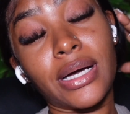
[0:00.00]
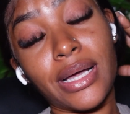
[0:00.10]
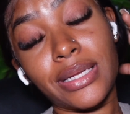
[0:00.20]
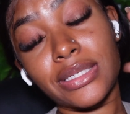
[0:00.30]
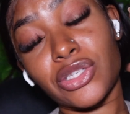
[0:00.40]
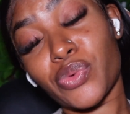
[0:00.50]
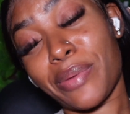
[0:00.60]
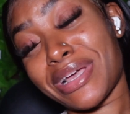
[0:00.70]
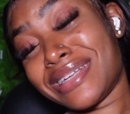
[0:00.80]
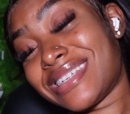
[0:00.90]
and this is where
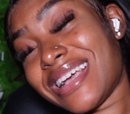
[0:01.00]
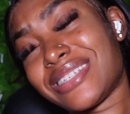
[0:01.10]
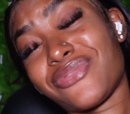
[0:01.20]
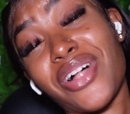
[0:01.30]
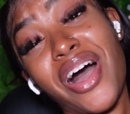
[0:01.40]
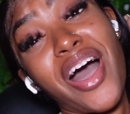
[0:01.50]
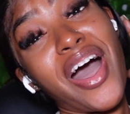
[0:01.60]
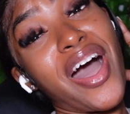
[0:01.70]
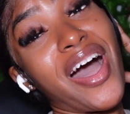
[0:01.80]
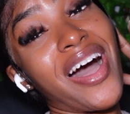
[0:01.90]
I'm in today's vlog.
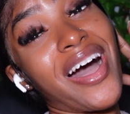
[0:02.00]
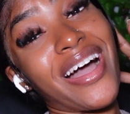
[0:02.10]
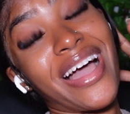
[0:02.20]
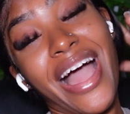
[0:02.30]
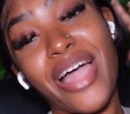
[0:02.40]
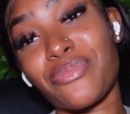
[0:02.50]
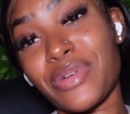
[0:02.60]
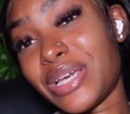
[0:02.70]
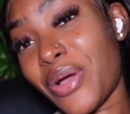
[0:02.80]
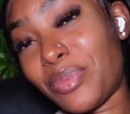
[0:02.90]
I
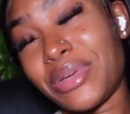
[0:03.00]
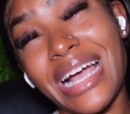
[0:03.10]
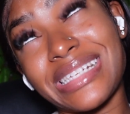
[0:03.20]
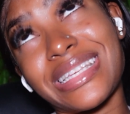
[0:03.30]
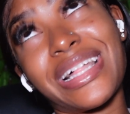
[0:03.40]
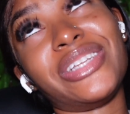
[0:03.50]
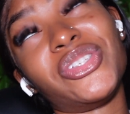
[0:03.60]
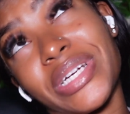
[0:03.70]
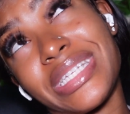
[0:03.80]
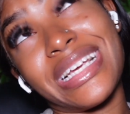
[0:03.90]
really hope you guys still
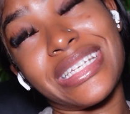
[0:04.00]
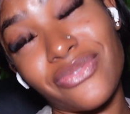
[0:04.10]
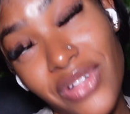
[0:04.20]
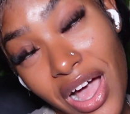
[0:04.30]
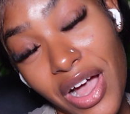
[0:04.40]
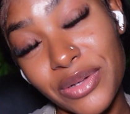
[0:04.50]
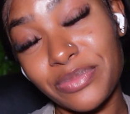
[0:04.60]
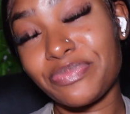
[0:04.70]
enjoyed today's vlog.